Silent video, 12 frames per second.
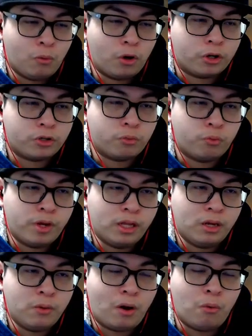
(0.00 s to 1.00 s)
work really
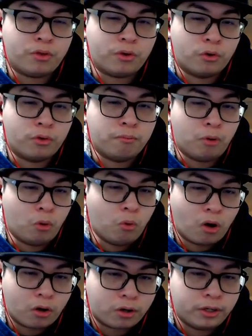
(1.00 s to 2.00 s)
well with Earthen
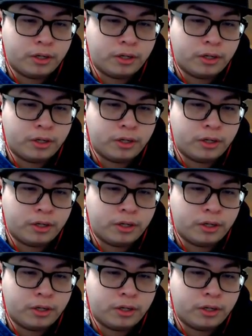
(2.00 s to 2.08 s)
Bulwark.